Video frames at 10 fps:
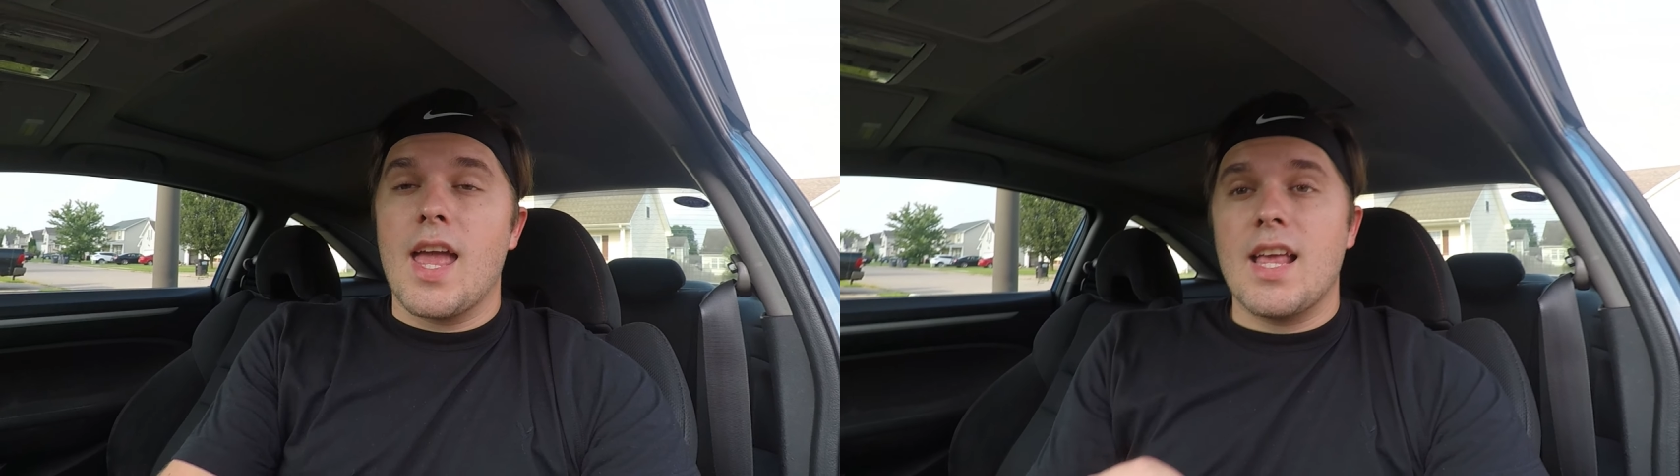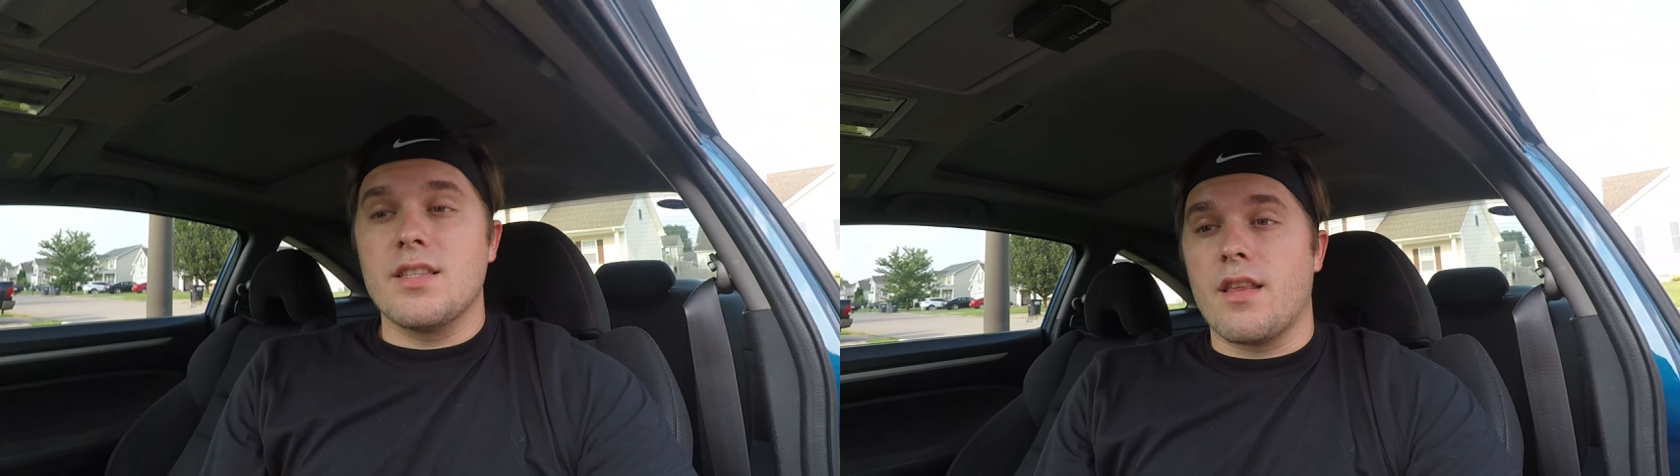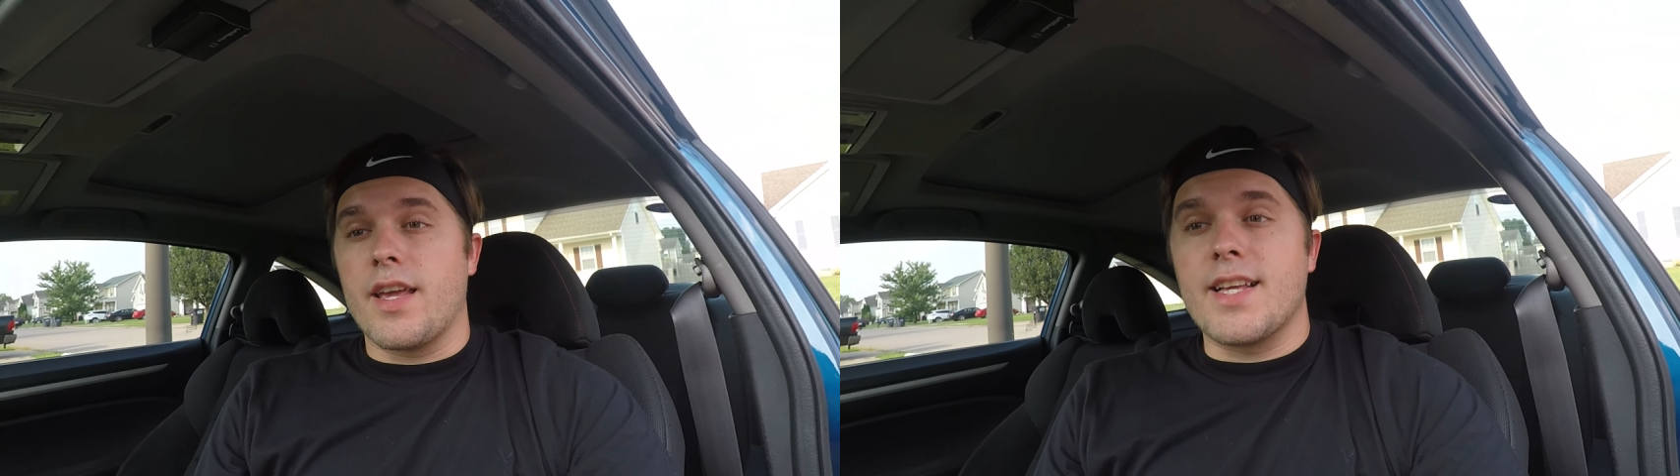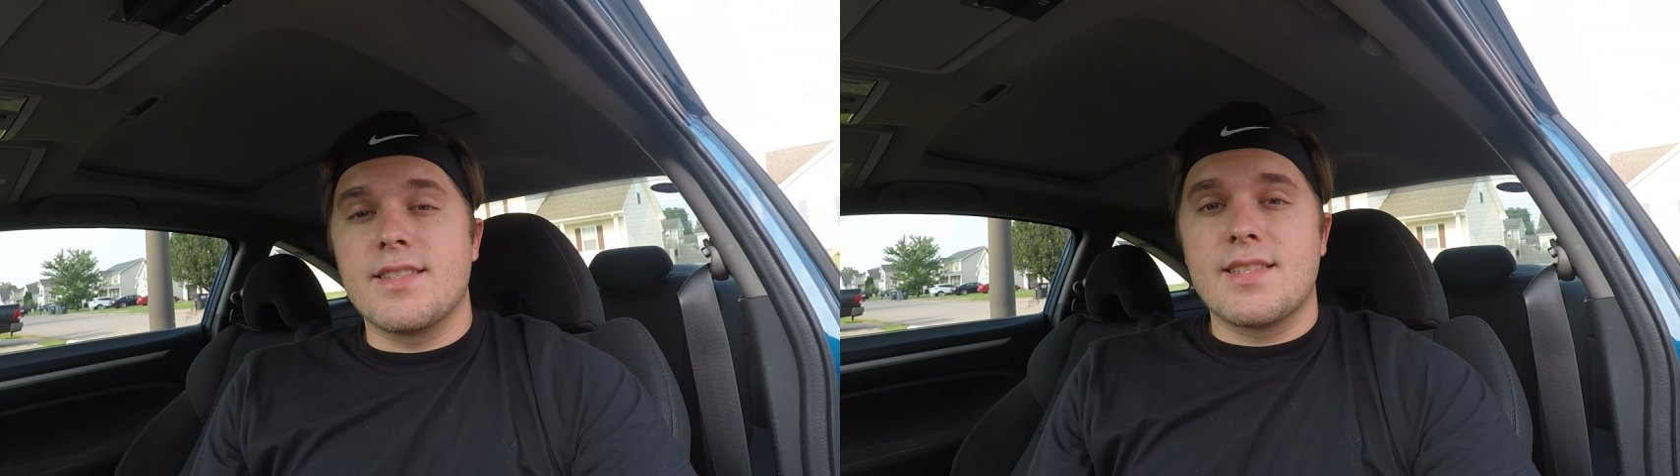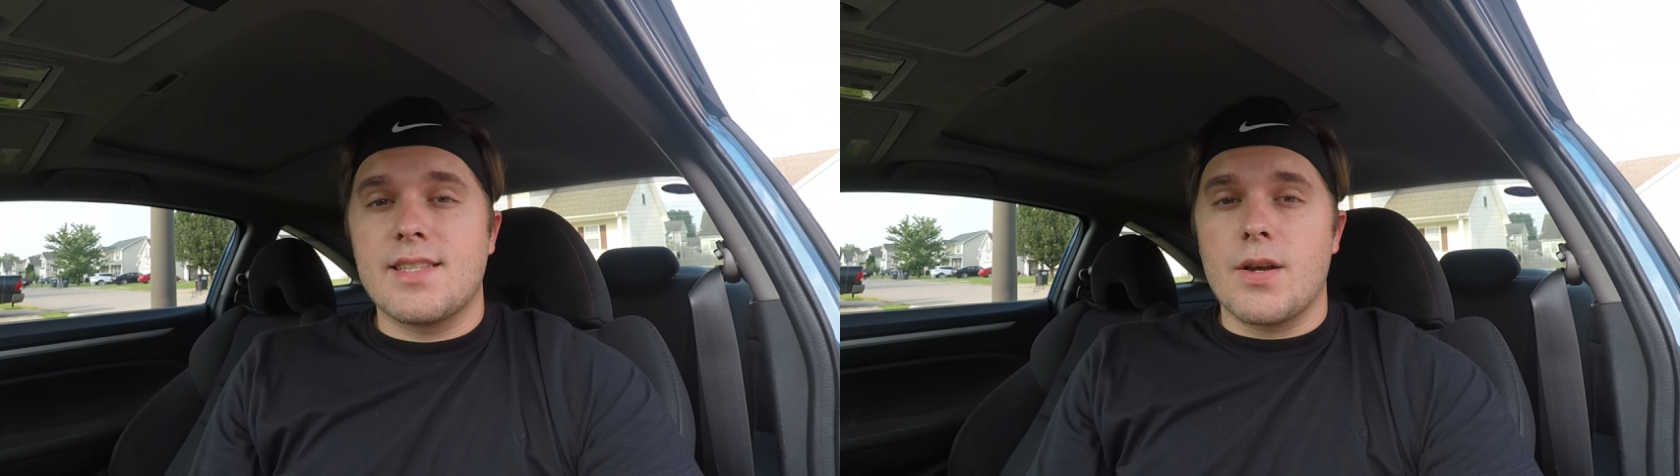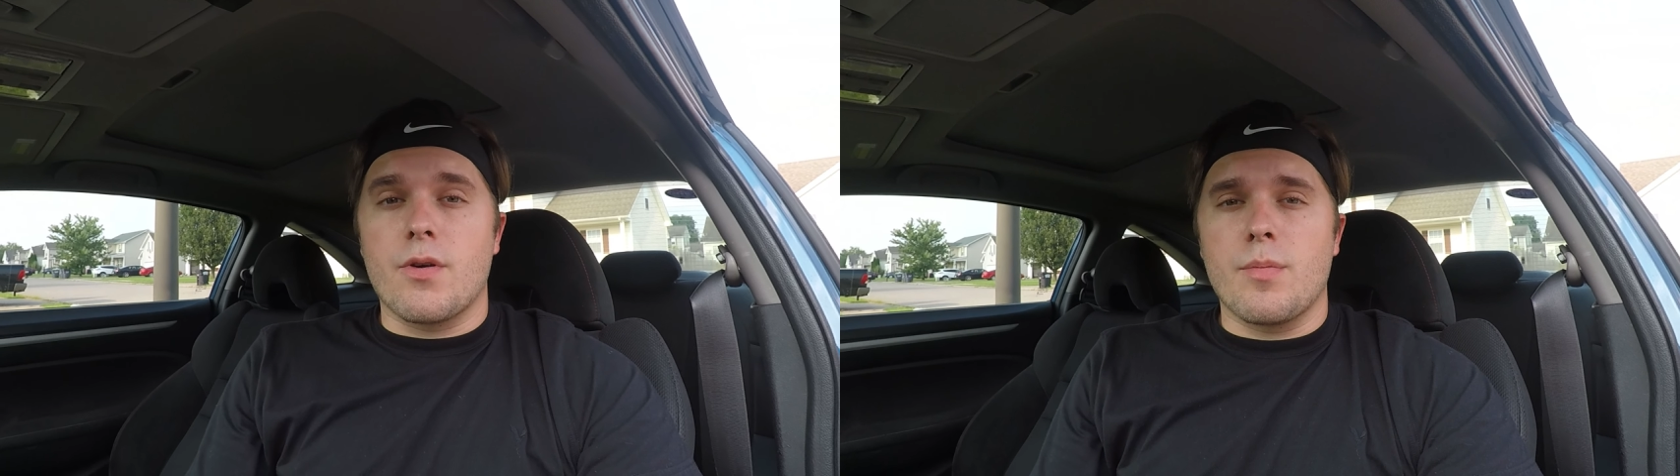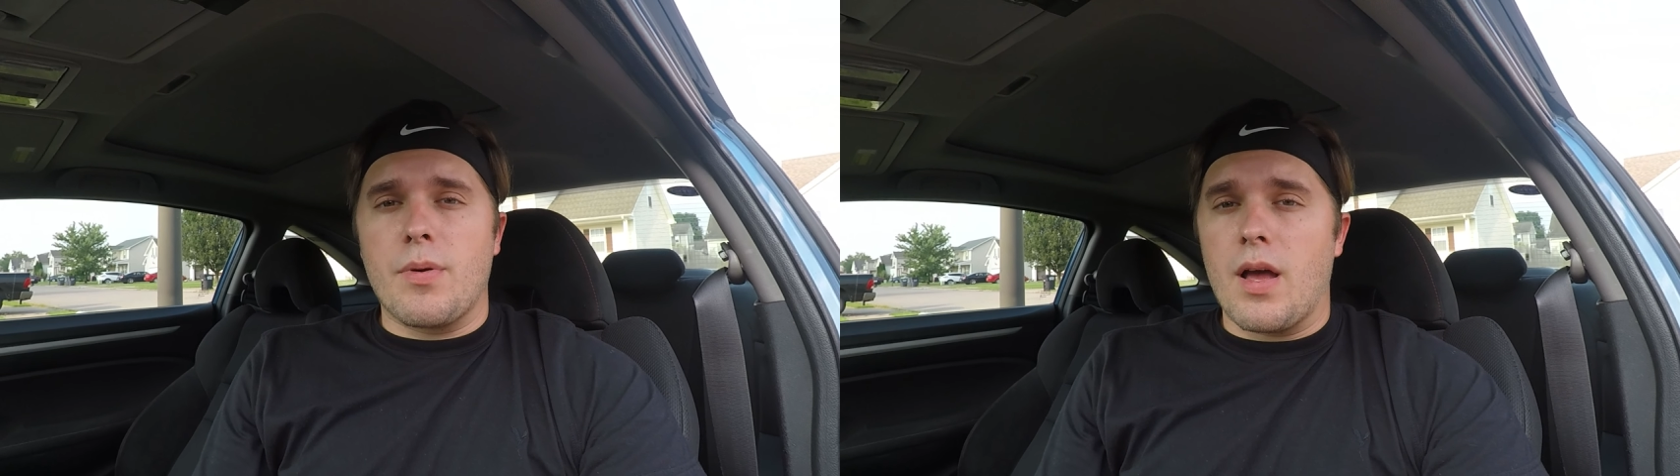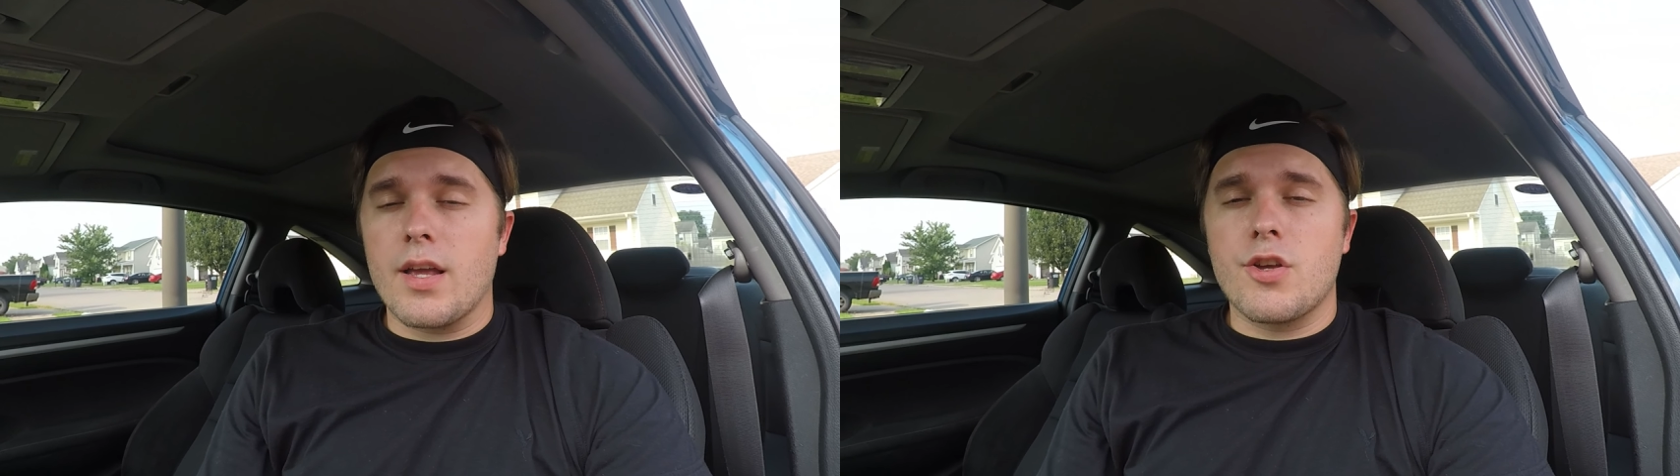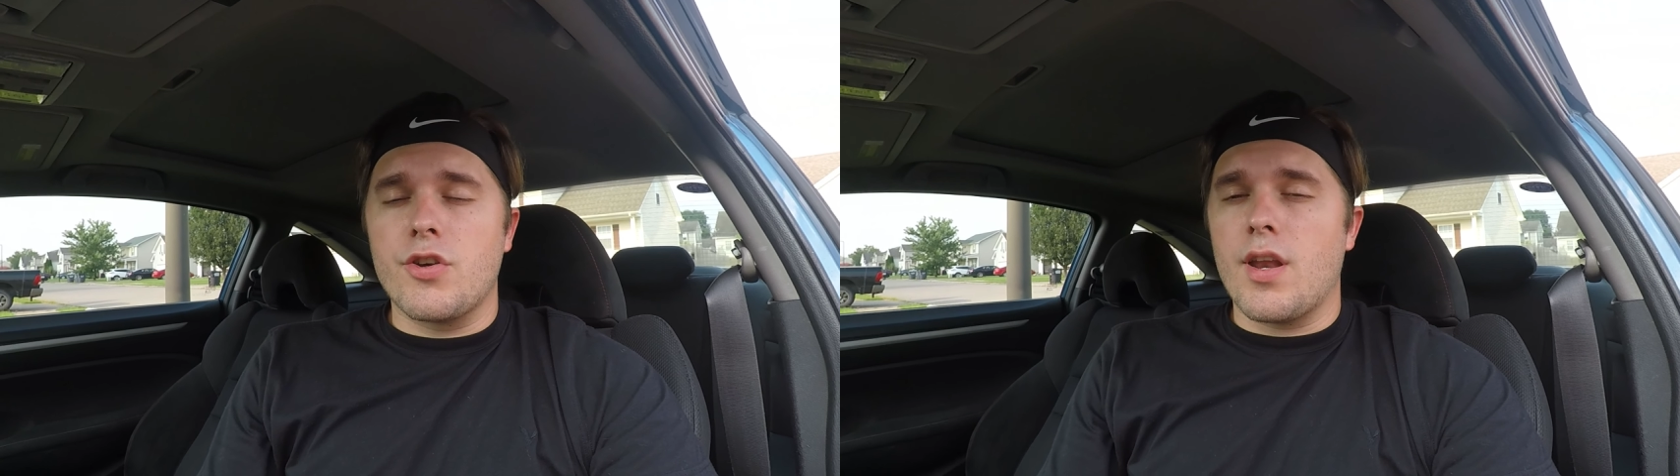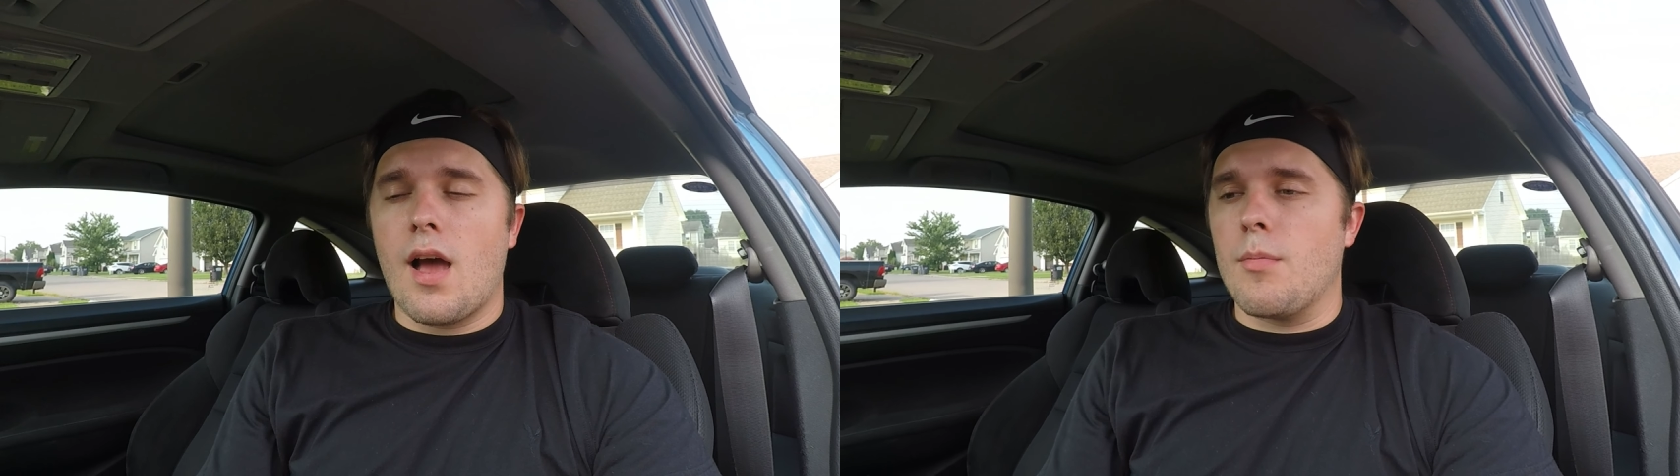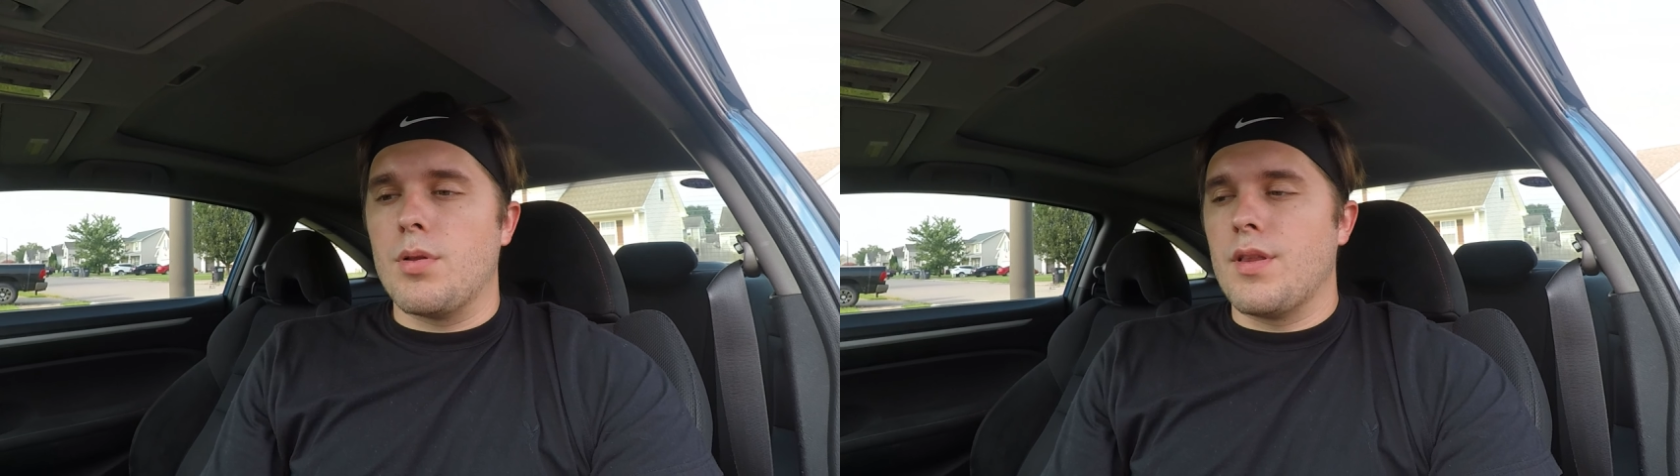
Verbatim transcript: is like syrup. I could not